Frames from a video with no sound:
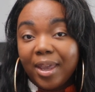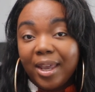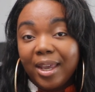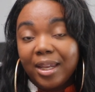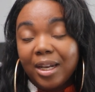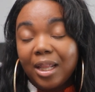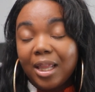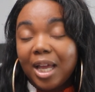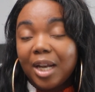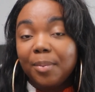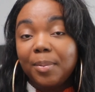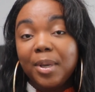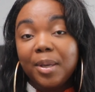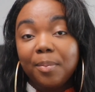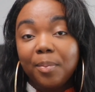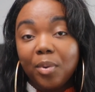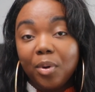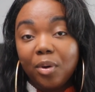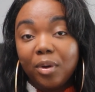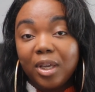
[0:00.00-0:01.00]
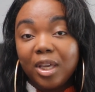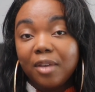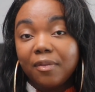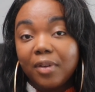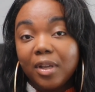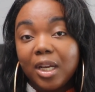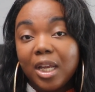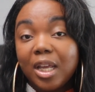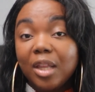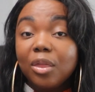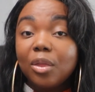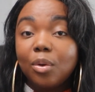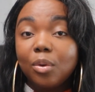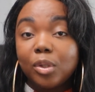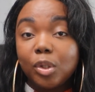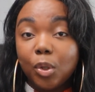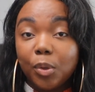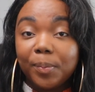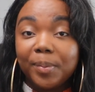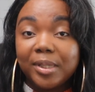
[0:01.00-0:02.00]
and a lot of people even in
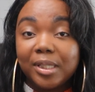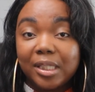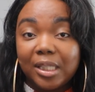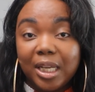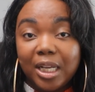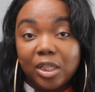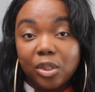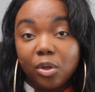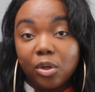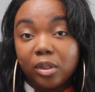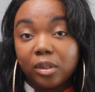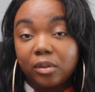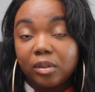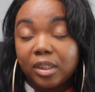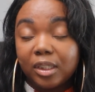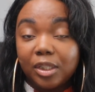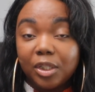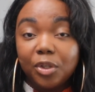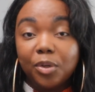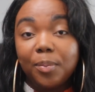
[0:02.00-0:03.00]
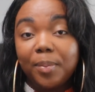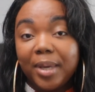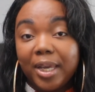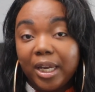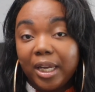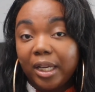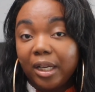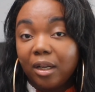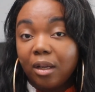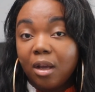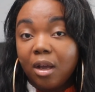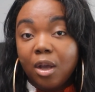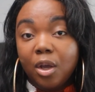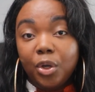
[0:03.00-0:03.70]
those open states are still being,